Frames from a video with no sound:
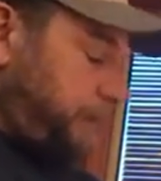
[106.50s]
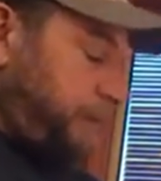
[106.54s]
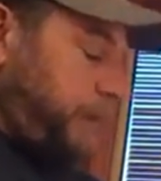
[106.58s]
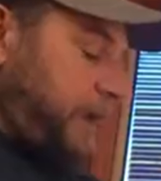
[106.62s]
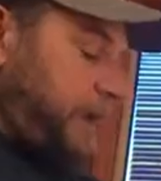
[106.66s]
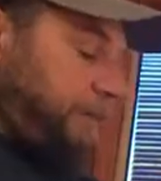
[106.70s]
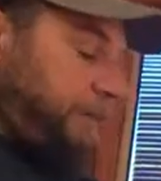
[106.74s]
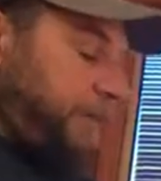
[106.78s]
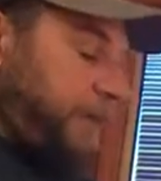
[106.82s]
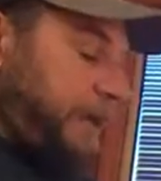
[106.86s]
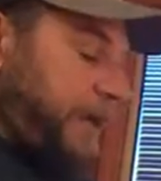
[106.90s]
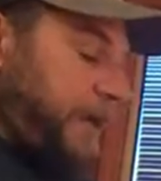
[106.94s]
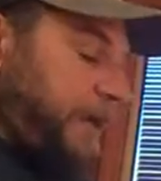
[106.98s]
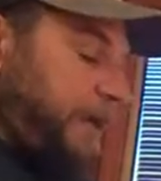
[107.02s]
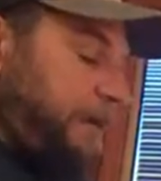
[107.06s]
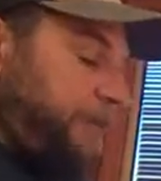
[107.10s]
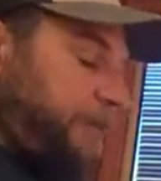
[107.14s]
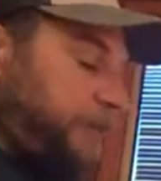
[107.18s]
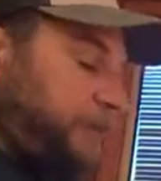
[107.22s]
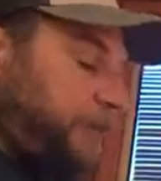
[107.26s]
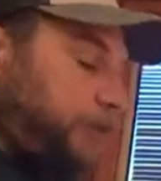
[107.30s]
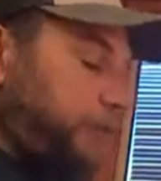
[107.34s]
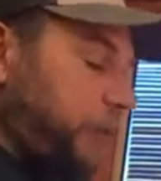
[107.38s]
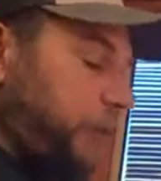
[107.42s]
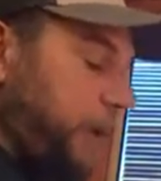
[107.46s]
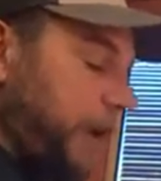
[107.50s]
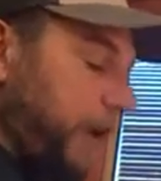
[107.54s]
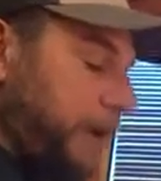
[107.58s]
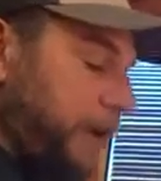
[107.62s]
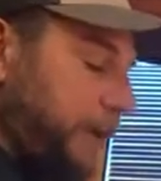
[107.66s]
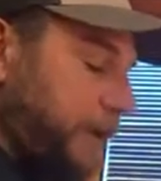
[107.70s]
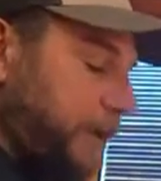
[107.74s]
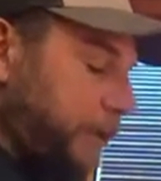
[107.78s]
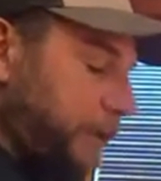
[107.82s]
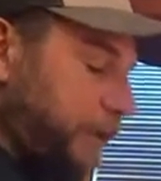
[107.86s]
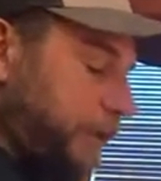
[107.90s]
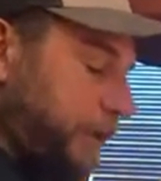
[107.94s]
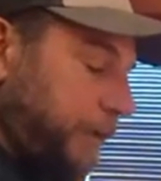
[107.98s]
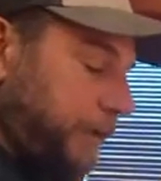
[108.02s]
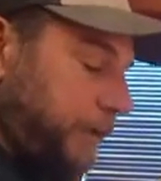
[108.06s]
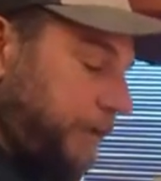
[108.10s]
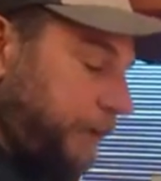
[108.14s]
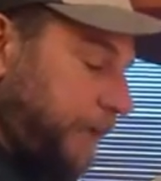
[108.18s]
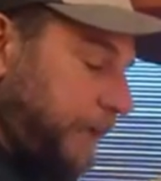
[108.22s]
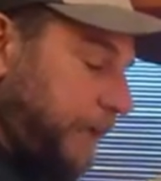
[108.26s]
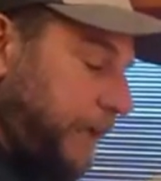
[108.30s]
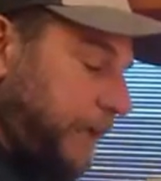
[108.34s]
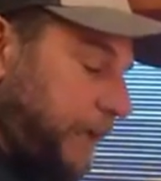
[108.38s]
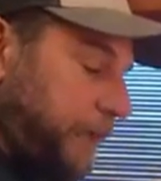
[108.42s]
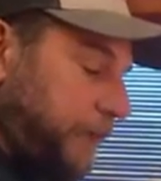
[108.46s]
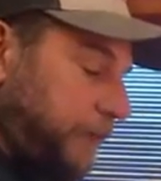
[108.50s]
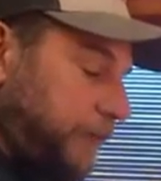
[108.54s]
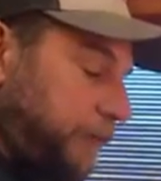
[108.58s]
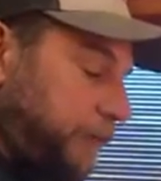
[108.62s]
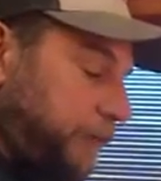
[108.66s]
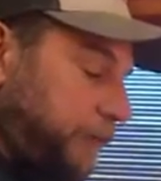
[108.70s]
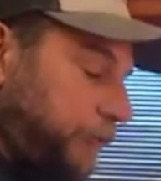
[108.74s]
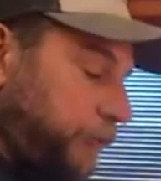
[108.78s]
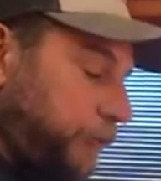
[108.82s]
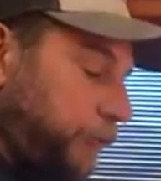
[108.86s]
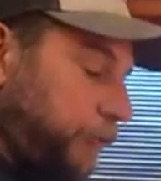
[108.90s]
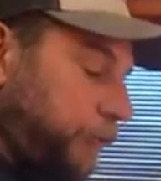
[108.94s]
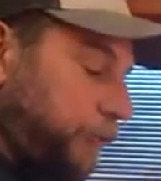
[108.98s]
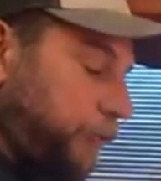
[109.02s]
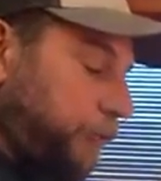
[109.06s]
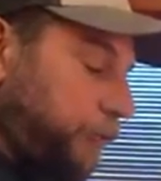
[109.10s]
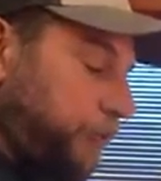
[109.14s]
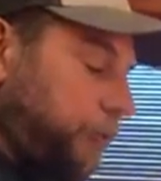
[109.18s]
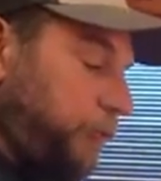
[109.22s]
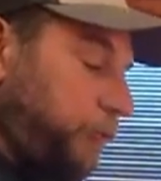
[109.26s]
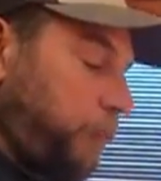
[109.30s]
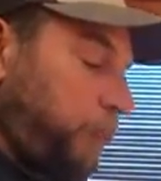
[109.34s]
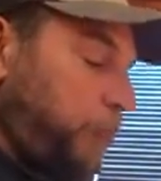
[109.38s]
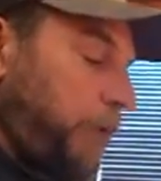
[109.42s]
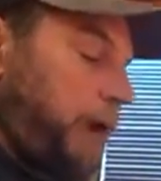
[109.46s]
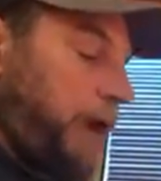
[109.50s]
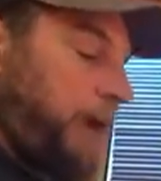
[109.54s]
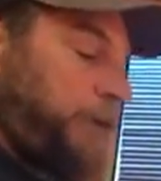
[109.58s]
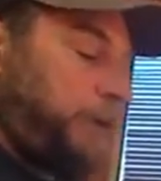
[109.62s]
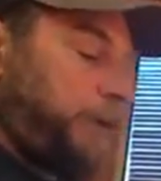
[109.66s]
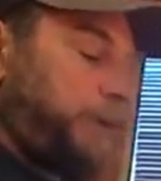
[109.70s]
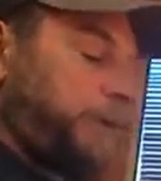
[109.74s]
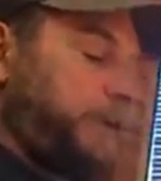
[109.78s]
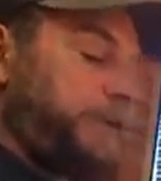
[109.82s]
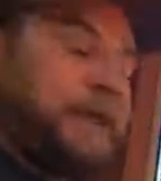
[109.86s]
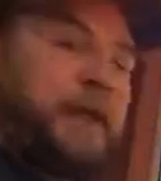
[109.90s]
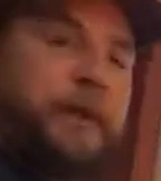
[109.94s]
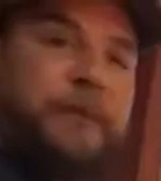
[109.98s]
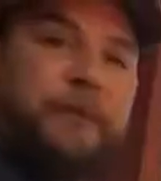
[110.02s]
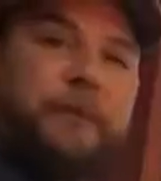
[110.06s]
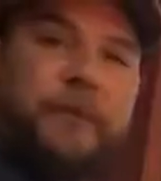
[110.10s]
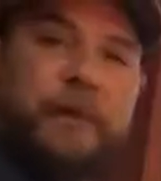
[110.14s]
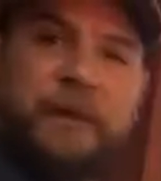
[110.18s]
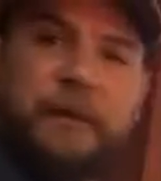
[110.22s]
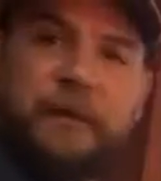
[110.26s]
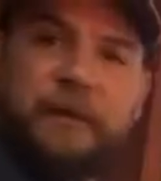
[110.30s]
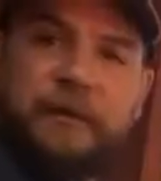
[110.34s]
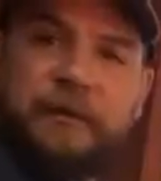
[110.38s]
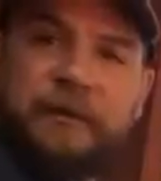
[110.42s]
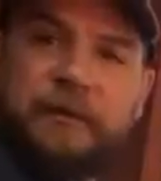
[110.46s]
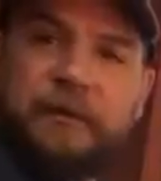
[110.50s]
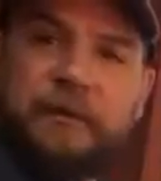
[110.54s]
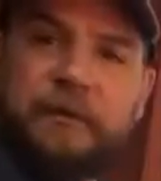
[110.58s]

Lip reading: we have negative 2y here. What is negative 2y? What does that mean?